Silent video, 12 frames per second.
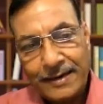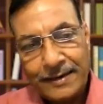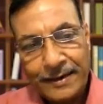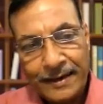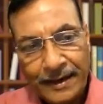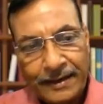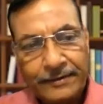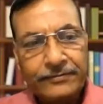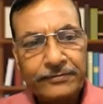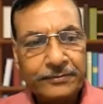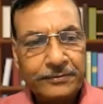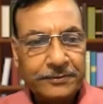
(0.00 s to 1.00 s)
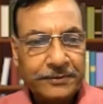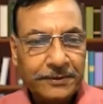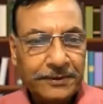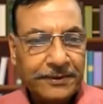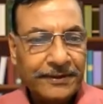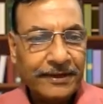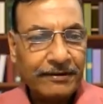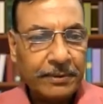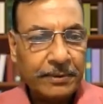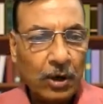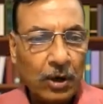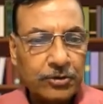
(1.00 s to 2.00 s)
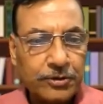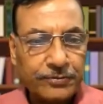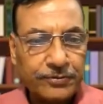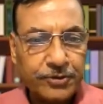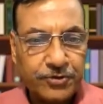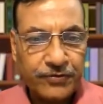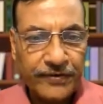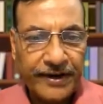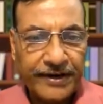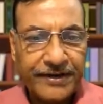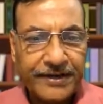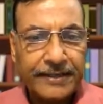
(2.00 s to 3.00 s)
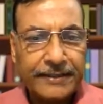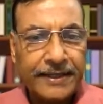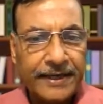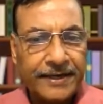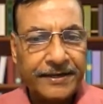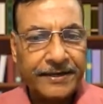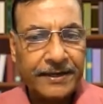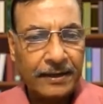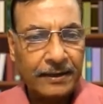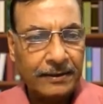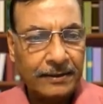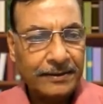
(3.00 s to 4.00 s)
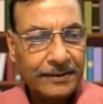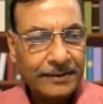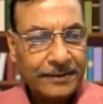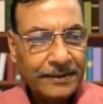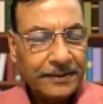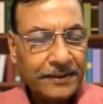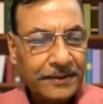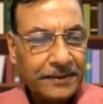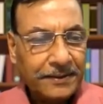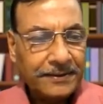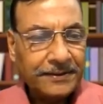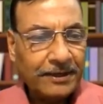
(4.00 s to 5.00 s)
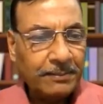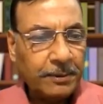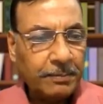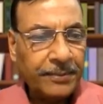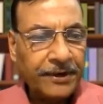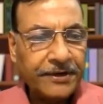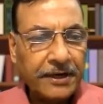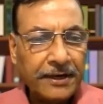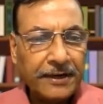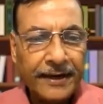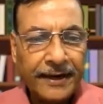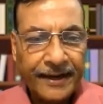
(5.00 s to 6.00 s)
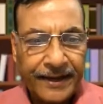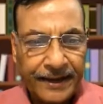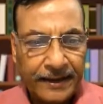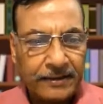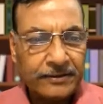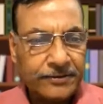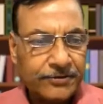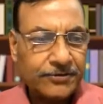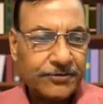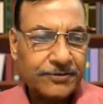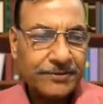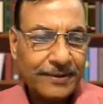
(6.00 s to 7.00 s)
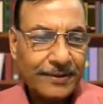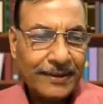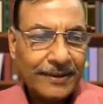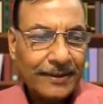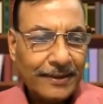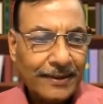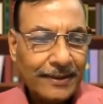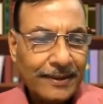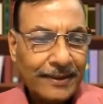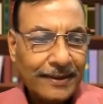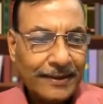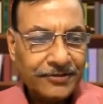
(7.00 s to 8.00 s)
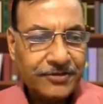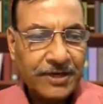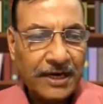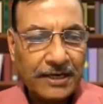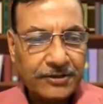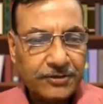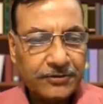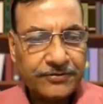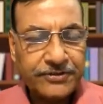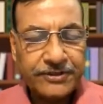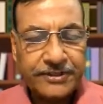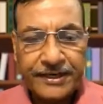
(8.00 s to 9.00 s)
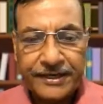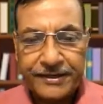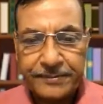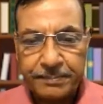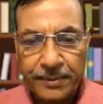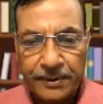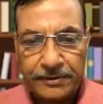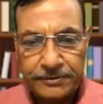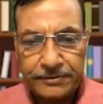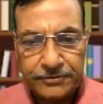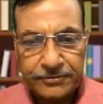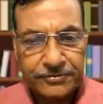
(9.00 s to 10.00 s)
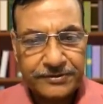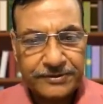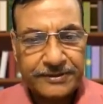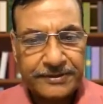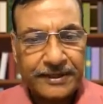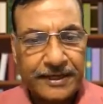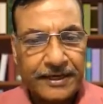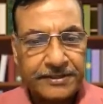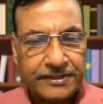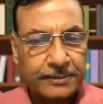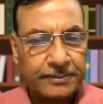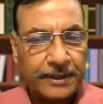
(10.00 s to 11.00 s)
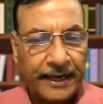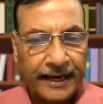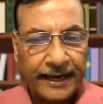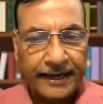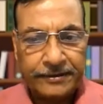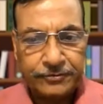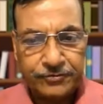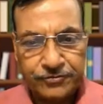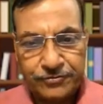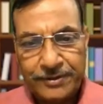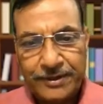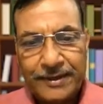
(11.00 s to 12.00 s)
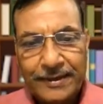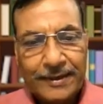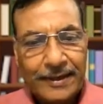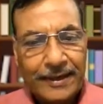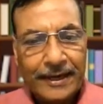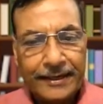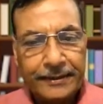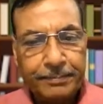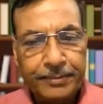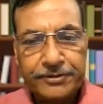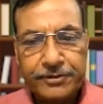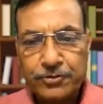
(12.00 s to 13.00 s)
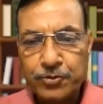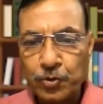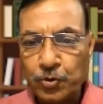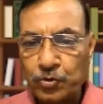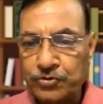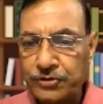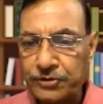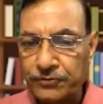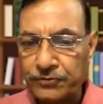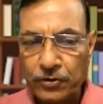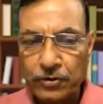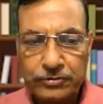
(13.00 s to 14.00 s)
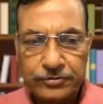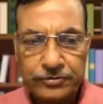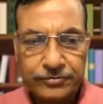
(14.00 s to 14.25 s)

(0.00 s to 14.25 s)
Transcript: nerve. There will be loss of sweating in the area. There will be brittle nails, scars of cigarette burns in the cases of the hands, and pressure sores in the foot.